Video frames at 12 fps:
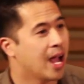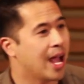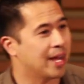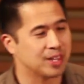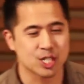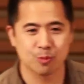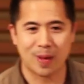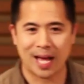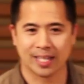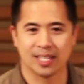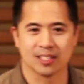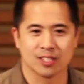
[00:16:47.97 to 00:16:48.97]
And this is
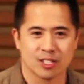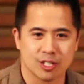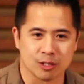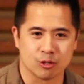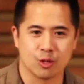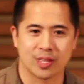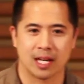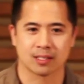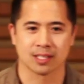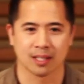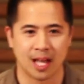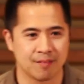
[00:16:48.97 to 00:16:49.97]
back in you know,
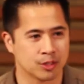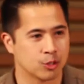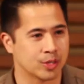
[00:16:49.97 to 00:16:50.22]
2011,